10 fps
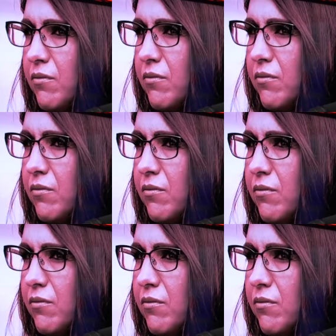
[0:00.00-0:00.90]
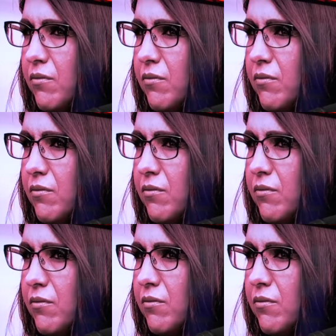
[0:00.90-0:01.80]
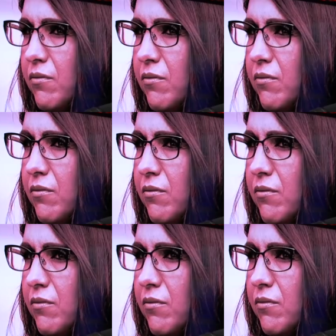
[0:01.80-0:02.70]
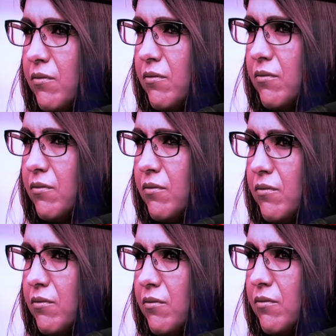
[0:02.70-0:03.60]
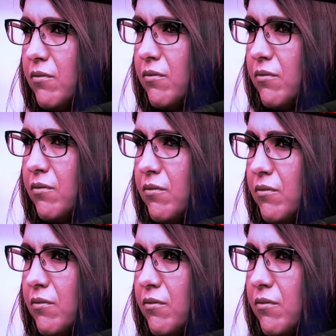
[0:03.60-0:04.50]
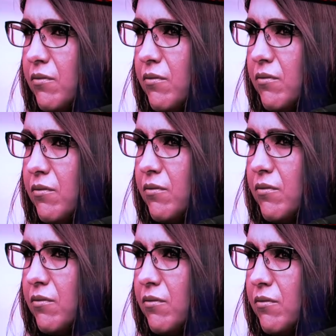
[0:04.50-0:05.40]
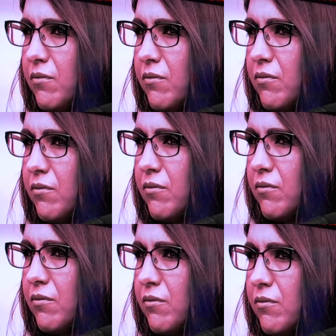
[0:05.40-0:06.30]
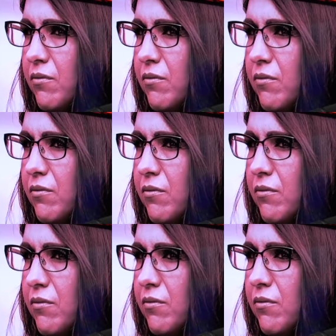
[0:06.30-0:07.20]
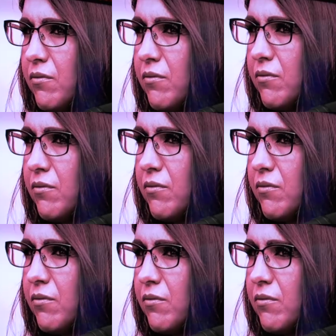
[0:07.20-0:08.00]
No words are spoken by the person on screen.